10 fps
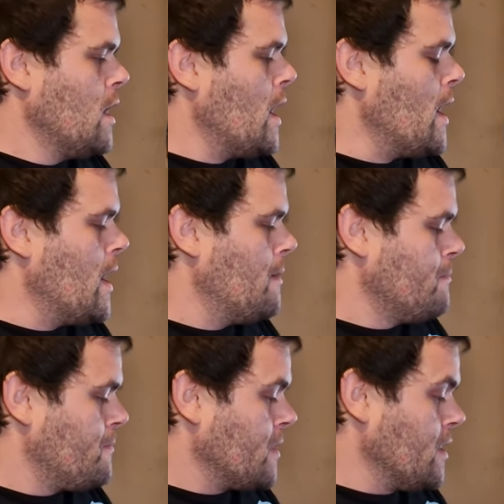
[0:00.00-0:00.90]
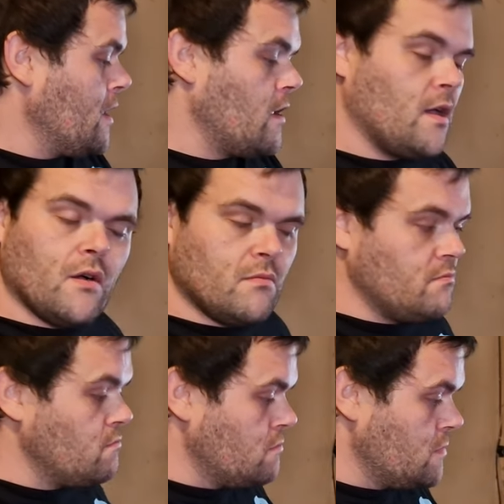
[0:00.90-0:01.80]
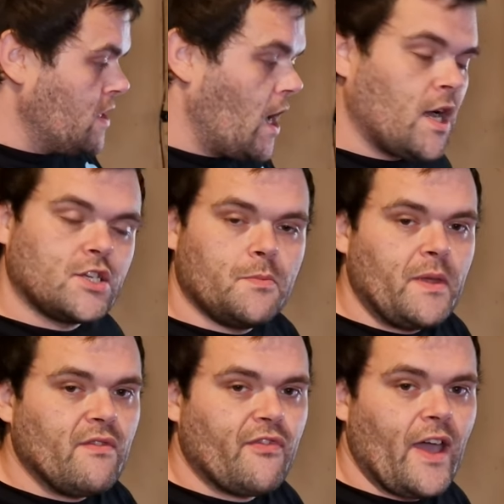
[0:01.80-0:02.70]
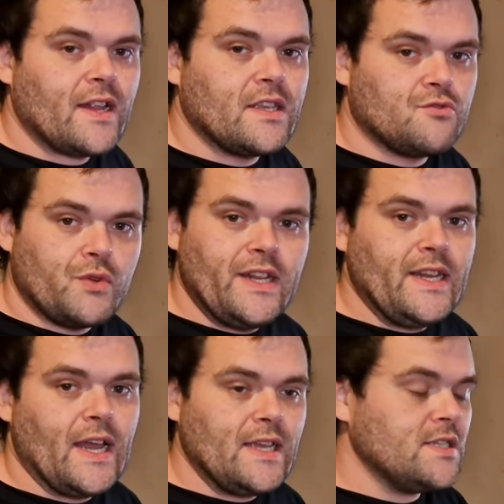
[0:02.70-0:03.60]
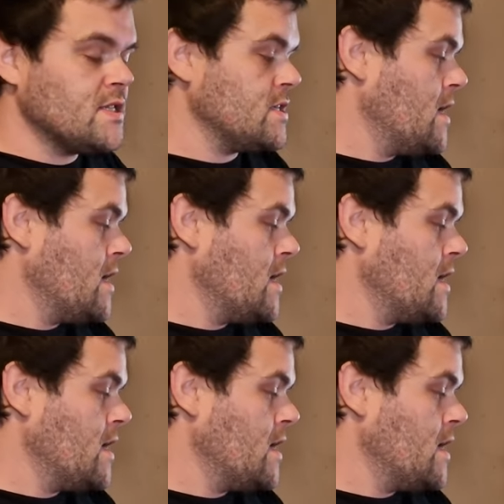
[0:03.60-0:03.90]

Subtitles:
The RGB effect is really nice.